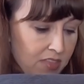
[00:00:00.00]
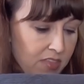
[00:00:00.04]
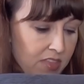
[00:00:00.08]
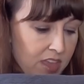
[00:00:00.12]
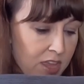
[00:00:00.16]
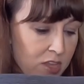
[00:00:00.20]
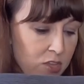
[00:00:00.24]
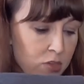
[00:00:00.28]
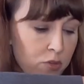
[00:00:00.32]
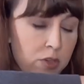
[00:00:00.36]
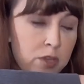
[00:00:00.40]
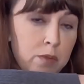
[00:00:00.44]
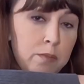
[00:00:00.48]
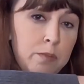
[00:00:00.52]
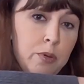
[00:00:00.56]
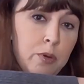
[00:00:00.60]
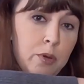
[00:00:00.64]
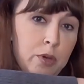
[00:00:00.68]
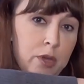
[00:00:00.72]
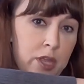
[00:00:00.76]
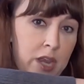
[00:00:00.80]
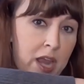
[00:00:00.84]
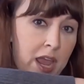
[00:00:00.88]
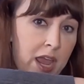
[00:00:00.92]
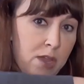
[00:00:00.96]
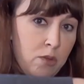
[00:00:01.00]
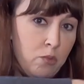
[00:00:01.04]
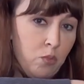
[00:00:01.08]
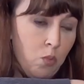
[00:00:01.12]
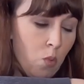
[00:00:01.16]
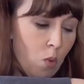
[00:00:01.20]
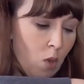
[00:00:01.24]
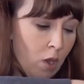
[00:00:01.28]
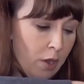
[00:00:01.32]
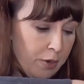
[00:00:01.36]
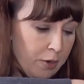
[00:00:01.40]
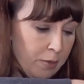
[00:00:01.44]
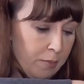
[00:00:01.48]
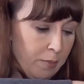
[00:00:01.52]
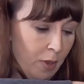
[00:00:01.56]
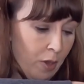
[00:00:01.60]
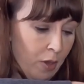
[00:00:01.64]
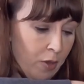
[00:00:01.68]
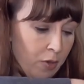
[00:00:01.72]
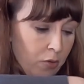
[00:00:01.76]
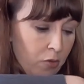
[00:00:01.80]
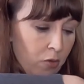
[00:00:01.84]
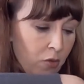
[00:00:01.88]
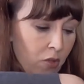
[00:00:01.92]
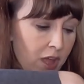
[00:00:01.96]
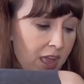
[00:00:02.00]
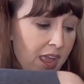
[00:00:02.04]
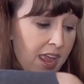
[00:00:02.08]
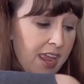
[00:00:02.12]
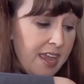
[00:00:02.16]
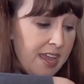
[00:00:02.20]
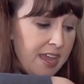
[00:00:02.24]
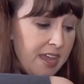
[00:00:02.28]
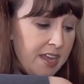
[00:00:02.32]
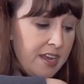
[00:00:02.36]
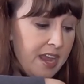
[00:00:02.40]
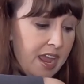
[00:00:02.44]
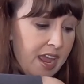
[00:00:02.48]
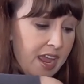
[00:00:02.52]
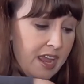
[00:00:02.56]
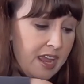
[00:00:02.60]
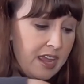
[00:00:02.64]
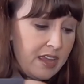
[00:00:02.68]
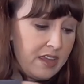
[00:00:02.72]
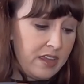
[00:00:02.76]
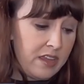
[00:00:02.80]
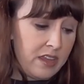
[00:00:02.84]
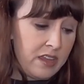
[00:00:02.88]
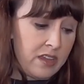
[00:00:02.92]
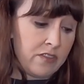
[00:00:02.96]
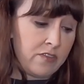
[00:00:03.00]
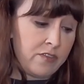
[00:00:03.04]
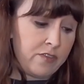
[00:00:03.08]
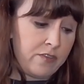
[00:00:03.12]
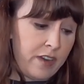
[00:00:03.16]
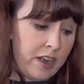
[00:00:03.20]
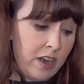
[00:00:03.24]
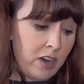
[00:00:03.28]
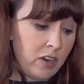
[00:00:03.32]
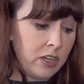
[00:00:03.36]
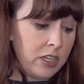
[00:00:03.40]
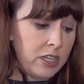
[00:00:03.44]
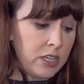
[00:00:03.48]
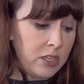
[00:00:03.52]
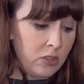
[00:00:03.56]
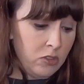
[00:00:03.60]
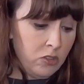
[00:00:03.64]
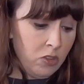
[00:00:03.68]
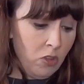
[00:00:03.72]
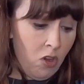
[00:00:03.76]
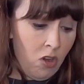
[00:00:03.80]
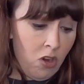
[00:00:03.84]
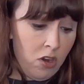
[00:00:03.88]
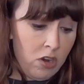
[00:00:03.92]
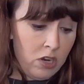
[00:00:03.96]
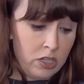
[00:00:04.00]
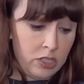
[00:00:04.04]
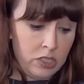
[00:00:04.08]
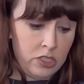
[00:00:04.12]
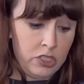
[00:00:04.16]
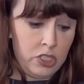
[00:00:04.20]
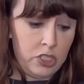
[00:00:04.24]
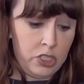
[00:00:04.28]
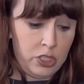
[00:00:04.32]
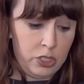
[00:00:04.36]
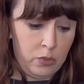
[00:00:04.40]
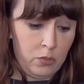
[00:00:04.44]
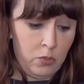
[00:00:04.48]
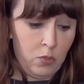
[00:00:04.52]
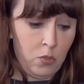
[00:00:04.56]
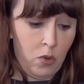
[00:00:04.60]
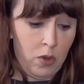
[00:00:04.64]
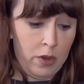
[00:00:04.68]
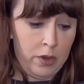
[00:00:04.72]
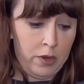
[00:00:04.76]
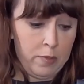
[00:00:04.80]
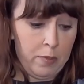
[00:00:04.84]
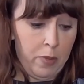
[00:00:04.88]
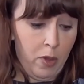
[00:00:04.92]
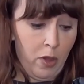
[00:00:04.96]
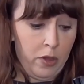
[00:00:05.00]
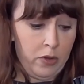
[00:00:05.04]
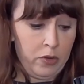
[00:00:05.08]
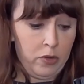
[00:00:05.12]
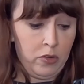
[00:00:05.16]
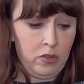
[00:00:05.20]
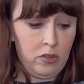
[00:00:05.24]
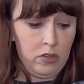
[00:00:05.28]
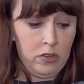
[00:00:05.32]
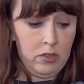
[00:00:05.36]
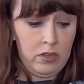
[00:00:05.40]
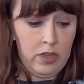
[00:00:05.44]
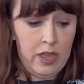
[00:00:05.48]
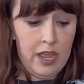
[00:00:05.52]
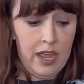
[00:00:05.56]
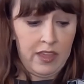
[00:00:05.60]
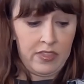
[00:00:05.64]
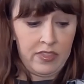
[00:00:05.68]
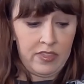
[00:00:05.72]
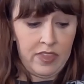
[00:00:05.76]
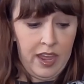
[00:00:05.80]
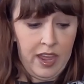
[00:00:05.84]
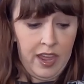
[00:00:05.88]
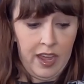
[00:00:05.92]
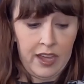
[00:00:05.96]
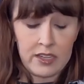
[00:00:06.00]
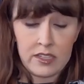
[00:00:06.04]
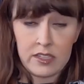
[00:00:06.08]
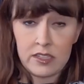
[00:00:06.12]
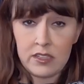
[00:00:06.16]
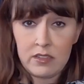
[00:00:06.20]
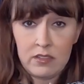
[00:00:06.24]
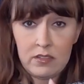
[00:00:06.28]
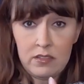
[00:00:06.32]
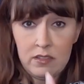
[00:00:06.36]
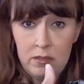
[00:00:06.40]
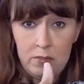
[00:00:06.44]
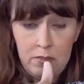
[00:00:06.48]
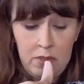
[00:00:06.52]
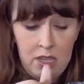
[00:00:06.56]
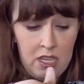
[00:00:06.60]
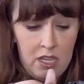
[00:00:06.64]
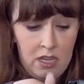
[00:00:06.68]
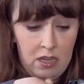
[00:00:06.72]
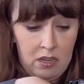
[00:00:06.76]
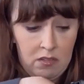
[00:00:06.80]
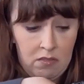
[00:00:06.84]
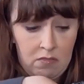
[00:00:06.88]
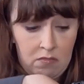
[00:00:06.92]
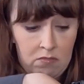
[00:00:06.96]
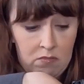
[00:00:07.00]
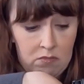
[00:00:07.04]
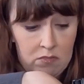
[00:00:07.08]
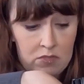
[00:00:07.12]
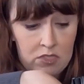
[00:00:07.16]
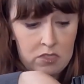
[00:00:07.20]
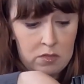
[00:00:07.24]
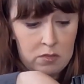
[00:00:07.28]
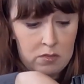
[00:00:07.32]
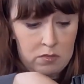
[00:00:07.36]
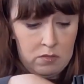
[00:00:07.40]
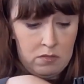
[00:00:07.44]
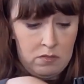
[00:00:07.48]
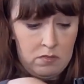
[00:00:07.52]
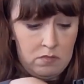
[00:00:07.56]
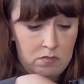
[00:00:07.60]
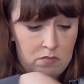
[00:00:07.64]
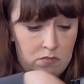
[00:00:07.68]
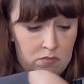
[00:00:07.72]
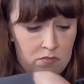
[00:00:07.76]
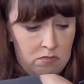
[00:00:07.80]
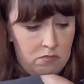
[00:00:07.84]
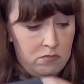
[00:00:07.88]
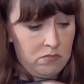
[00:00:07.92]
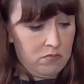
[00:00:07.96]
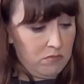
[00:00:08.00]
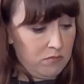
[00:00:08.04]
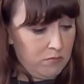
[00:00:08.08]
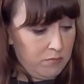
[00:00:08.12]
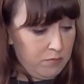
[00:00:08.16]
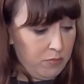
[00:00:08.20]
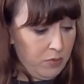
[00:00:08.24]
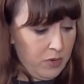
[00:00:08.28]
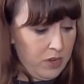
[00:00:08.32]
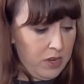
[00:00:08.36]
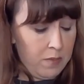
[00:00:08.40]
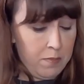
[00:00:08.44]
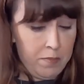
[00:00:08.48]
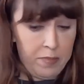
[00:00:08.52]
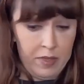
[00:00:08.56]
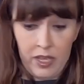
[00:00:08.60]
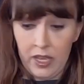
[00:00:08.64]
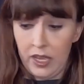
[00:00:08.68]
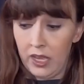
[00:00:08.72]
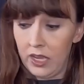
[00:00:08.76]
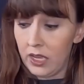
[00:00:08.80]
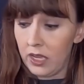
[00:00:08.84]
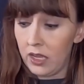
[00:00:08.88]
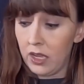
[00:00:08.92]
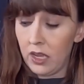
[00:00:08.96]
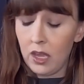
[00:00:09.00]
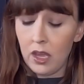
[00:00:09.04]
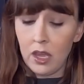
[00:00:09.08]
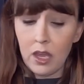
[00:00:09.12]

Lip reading: that you can put a water bottle, and a fairly large water bottle at that. I mean, pretty big.